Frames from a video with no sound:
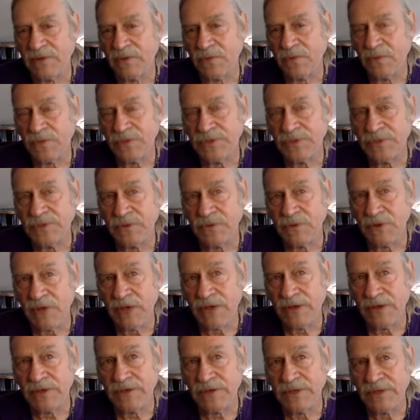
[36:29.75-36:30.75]
was
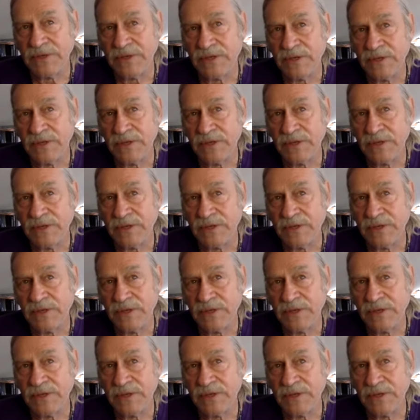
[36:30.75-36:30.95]
around